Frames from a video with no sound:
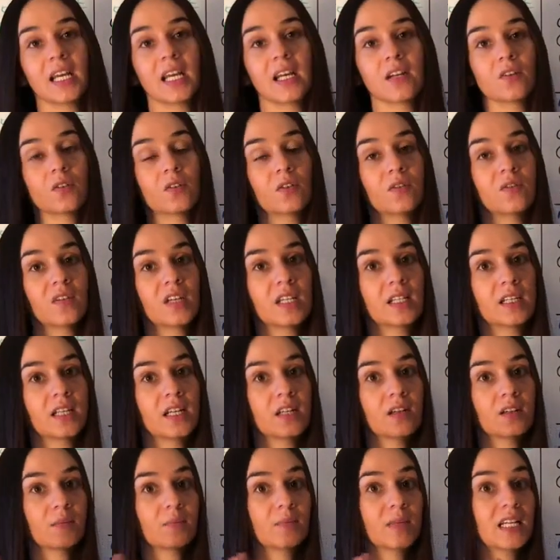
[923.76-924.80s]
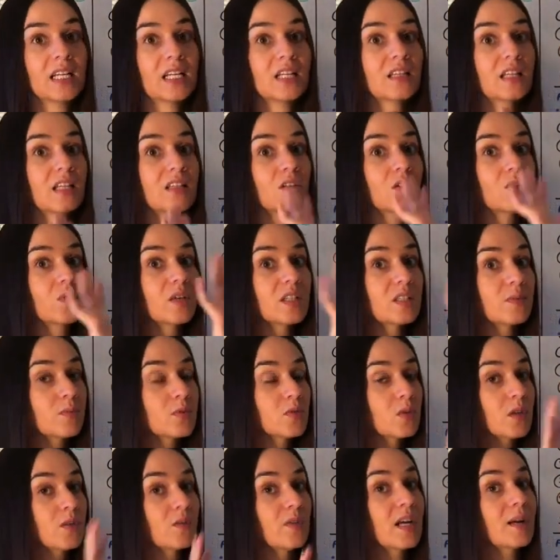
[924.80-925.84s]
mechanical ventilator, meaning that their
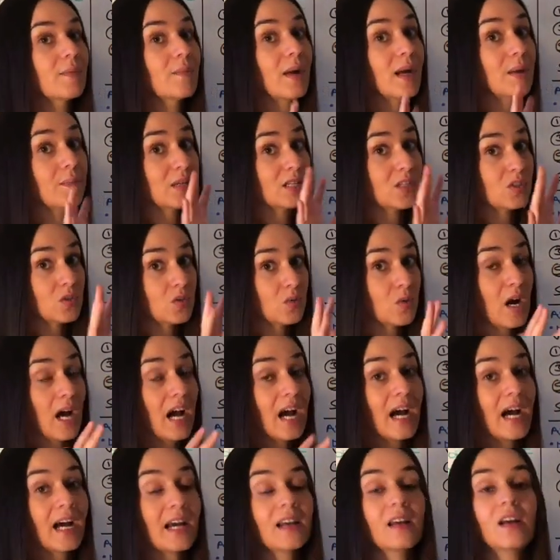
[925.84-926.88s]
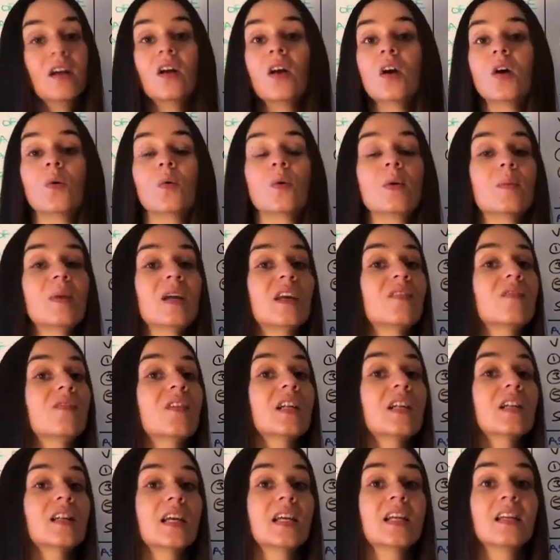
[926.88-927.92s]
respiratory rate might be too high, we may have
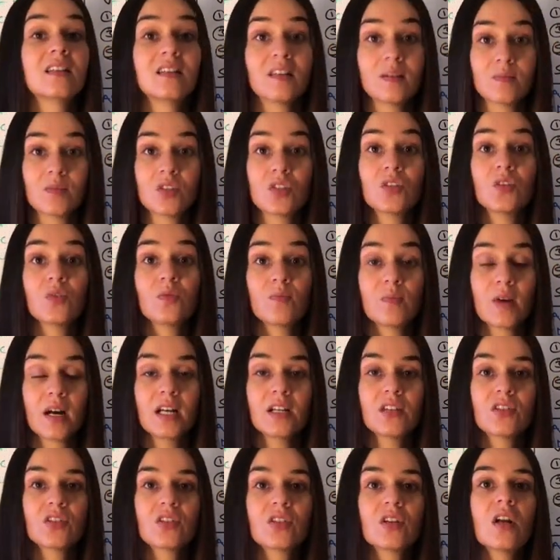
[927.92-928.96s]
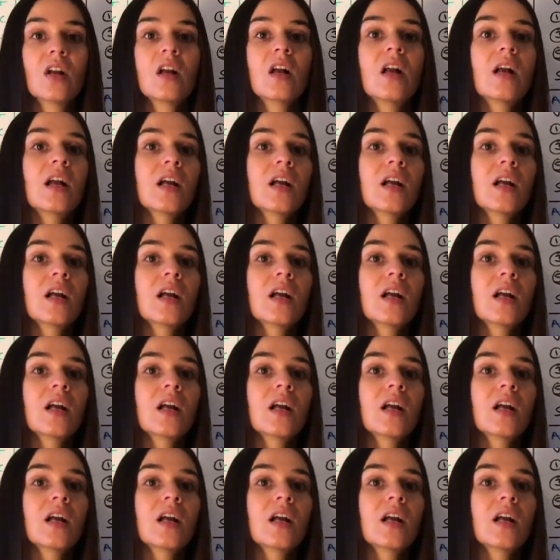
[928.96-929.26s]
ventilated them too much,